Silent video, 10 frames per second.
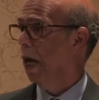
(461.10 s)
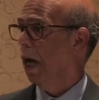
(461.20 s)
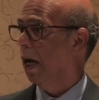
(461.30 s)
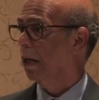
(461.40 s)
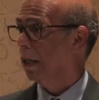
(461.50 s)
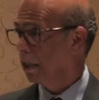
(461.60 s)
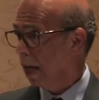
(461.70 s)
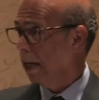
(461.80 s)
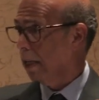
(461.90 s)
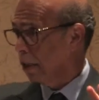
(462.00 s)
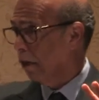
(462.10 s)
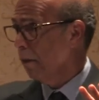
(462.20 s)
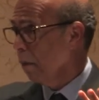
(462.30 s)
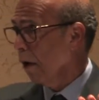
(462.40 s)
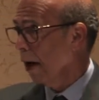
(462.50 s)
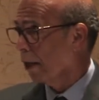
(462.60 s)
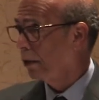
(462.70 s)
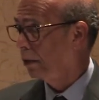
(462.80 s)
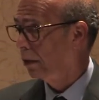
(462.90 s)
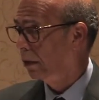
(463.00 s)
Uh, let's, let's hear it from Morehouse
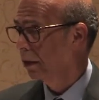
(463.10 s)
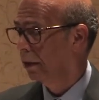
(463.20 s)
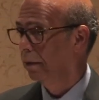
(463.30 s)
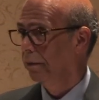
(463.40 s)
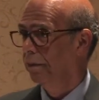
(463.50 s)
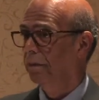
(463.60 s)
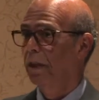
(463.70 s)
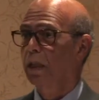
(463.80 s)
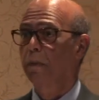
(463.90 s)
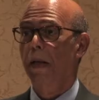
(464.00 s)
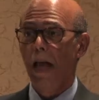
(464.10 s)
spent